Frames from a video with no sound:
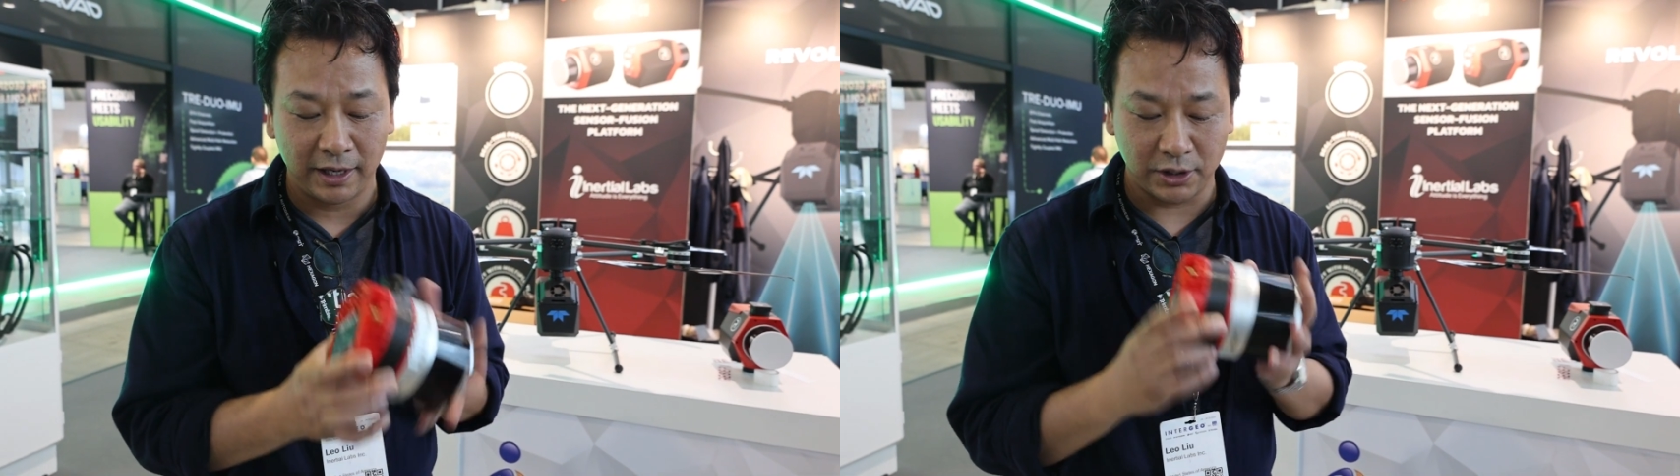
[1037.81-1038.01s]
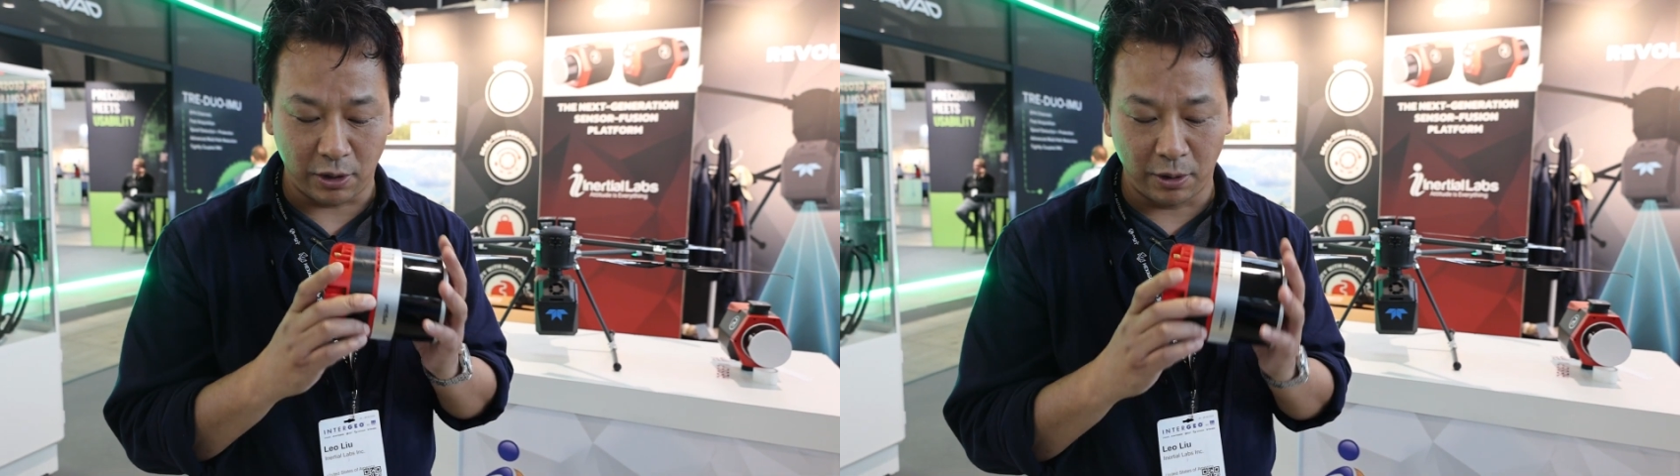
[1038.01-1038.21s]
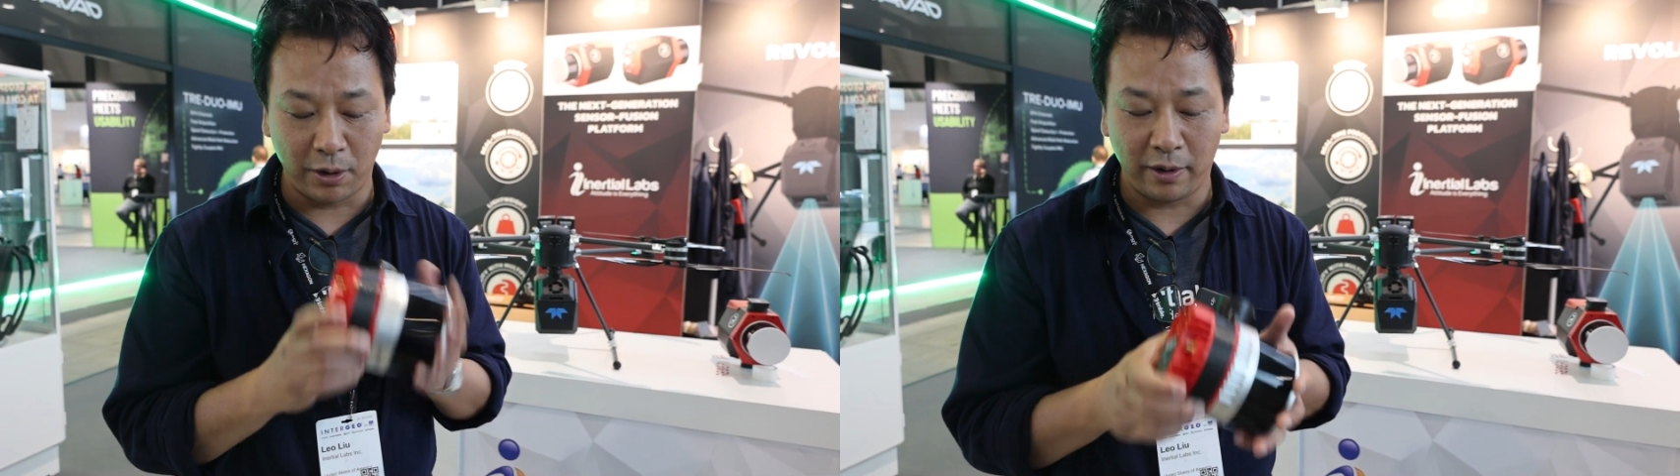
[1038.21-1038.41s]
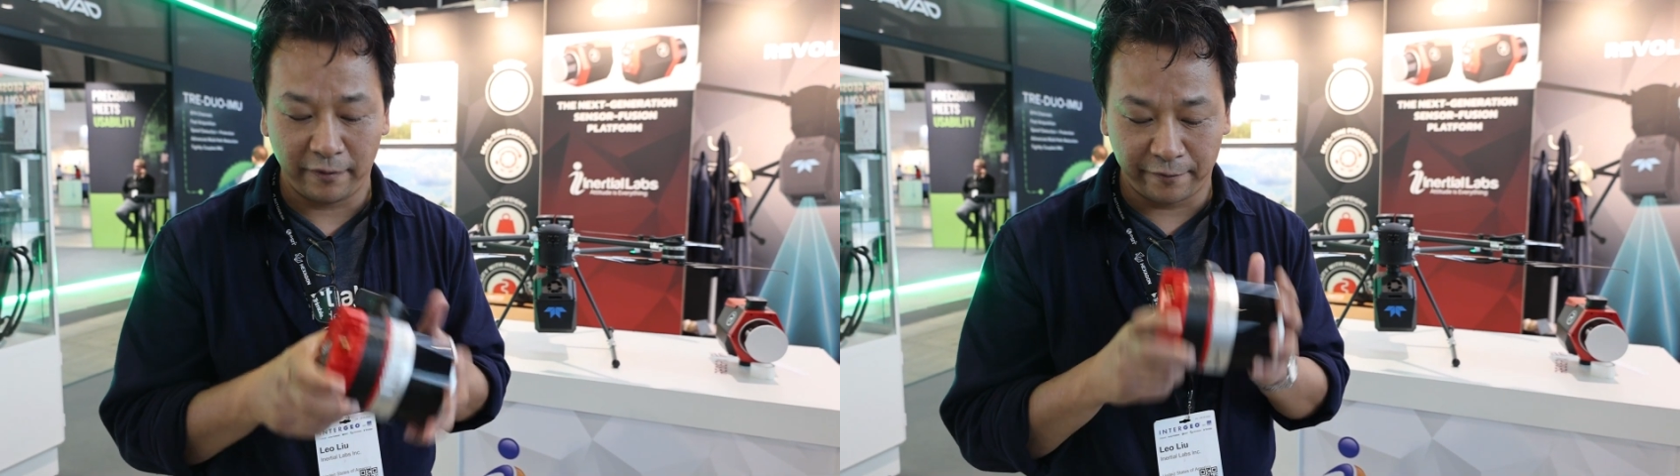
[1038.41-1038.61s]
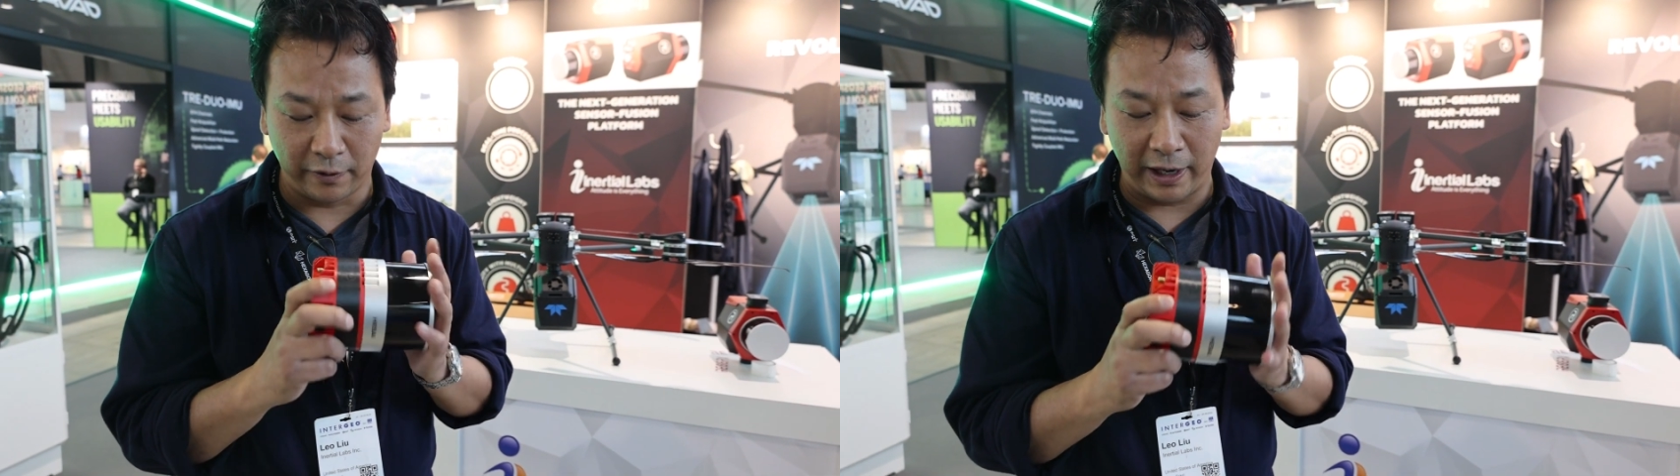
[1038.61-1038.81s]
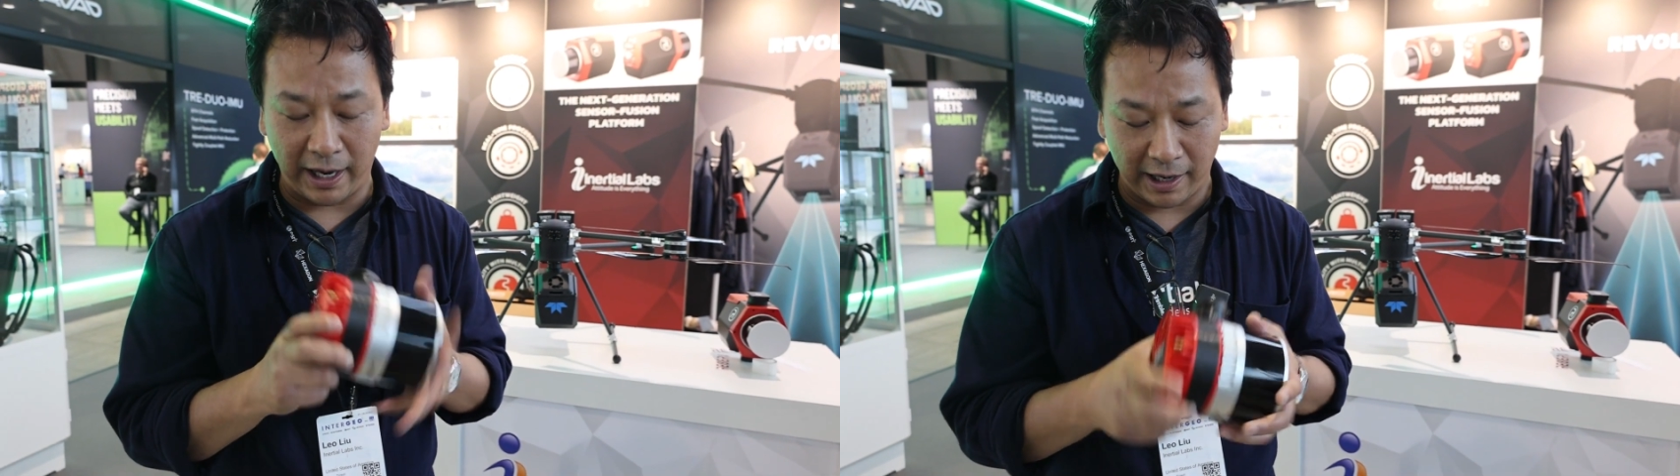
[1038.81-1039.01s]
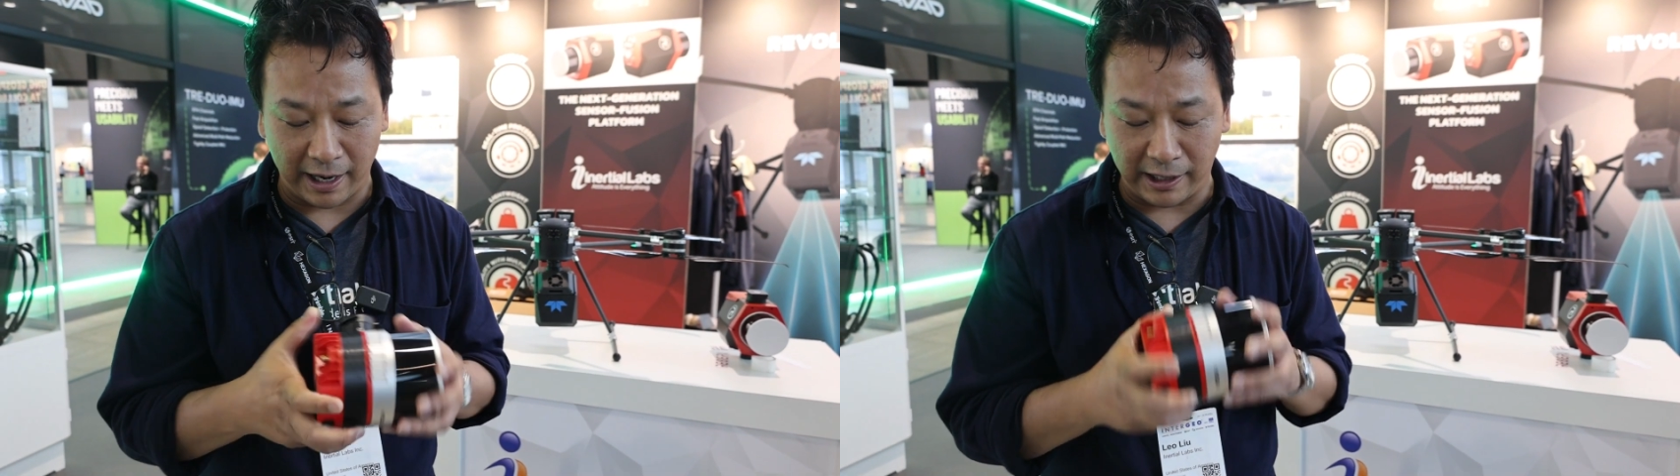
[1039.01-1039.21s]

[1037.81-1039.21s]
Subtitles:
It's all fully